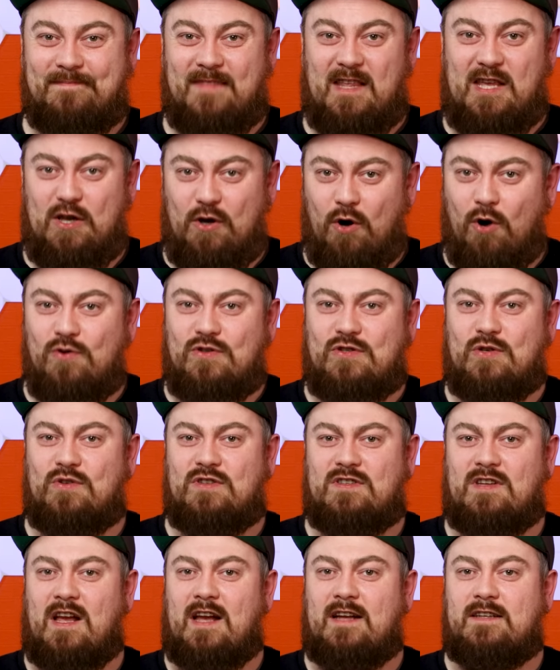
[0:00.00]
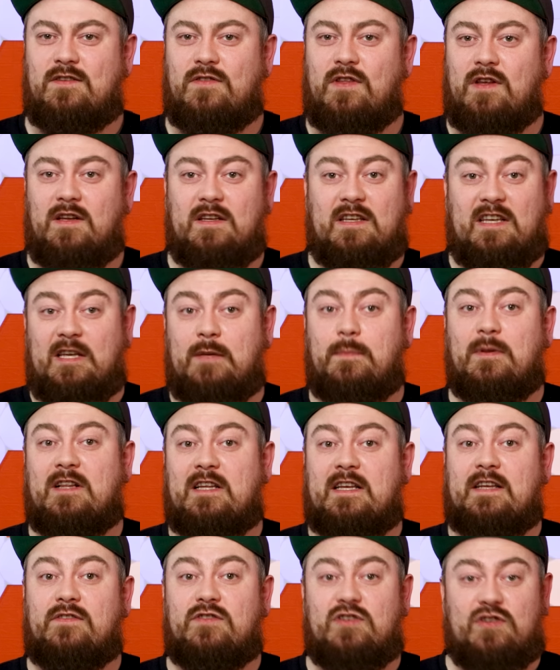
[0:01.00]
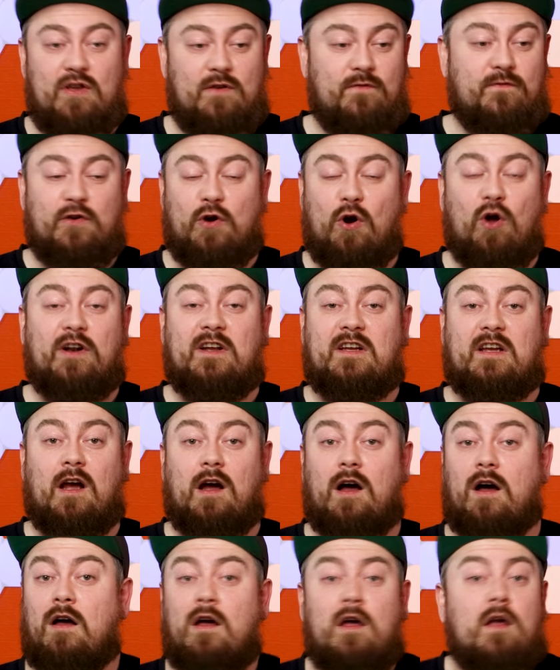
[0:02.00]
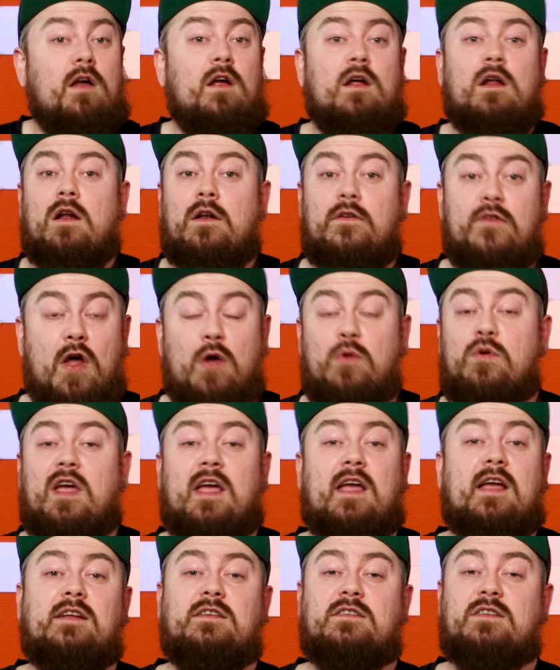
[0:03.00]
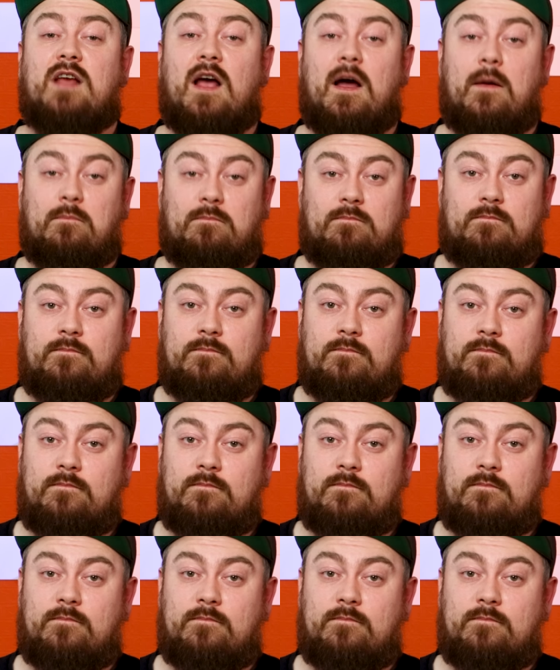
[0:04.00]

He also said that he believes that Veronica now hates him.